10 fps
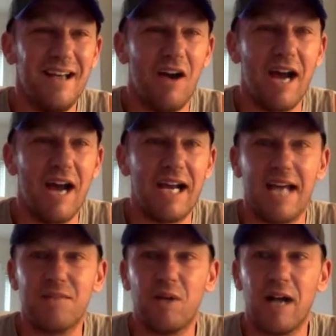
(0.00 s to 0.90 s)
All right,
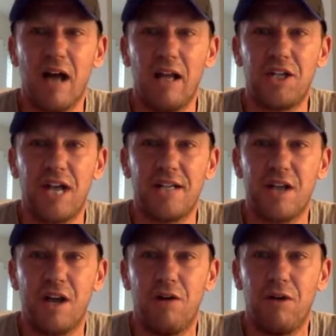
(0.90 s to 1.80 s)
guys. I'll let you guys
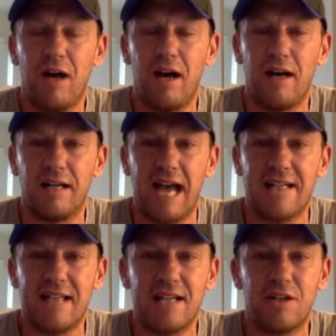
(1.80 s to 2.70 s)
go.
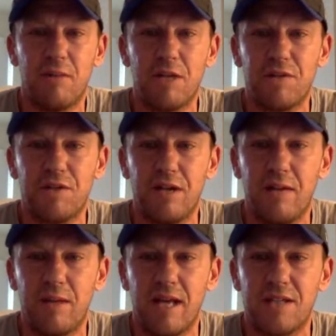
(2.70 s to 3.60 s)
Guys, thanks so much for tuning in
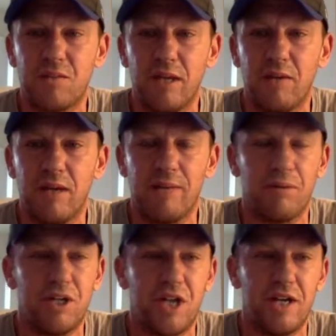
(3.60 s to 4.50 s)
with us. Really, really
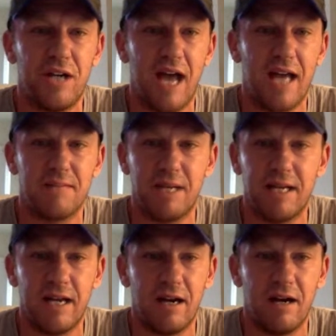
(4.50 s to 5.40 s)
appreciate you guys being
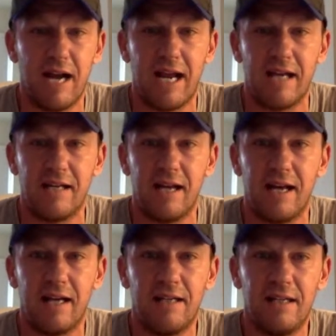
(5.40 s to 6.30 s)
here. And
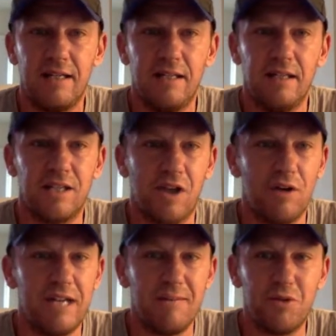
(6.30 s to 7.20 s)
let's go,
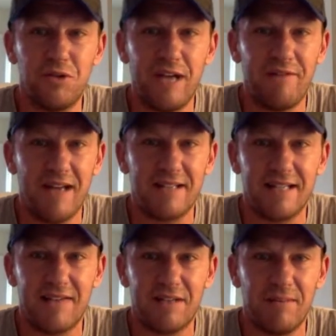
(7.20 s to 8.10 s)
Team True DFS. Let's
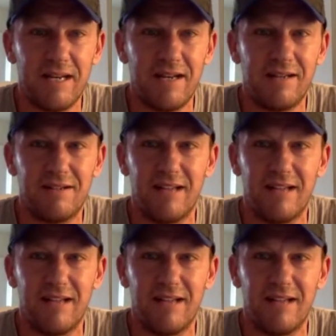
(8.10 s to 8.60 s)
have somebody.